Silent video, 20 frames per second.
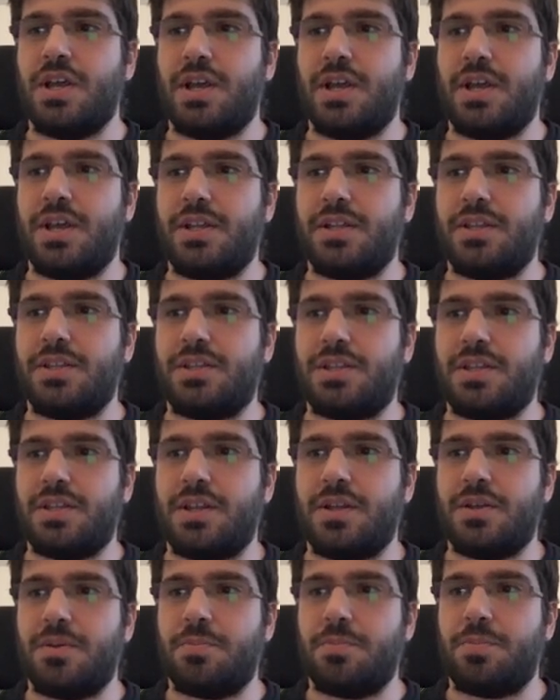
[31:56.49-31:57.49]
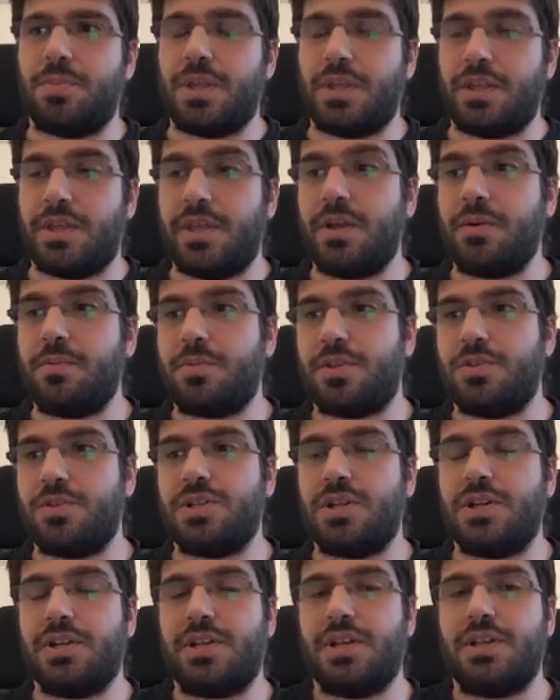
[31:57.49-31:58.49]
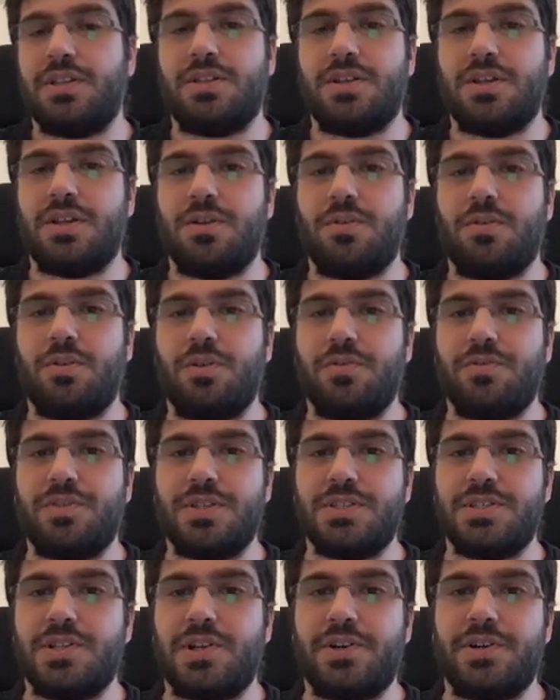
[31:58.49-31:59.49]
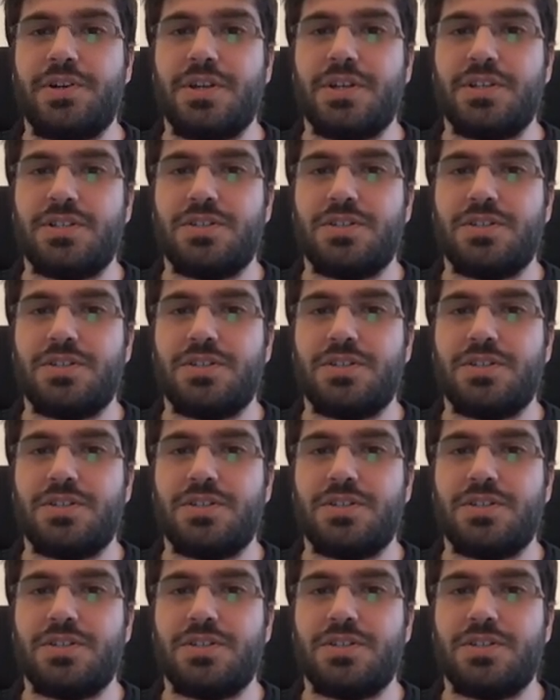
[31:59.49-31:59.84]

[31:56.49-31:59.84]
and you still get all of these learnings,